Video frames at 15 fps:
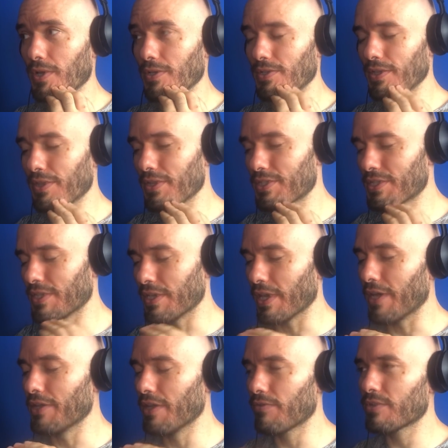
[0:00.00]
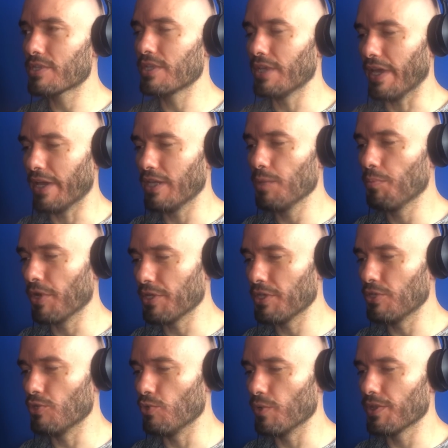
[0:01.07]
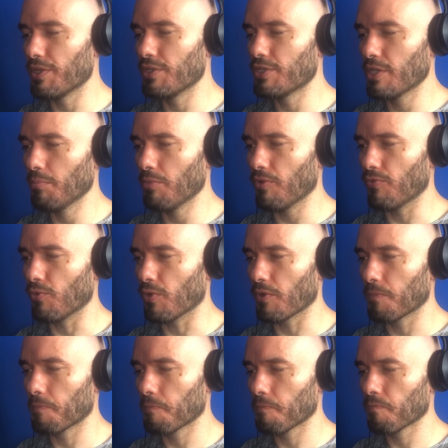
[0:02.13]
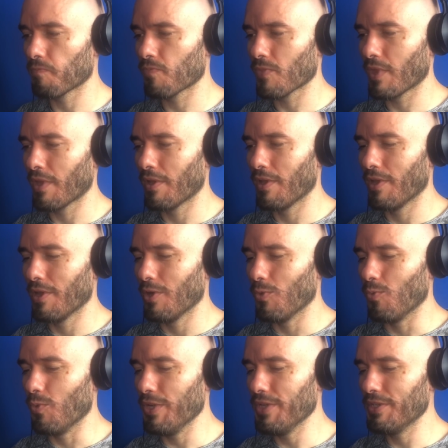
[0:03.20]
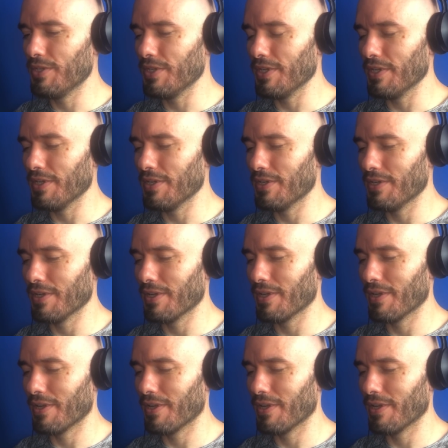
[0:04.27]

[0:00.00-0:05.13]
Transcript: did this thing I'd never seen anybody do at the gym before. We did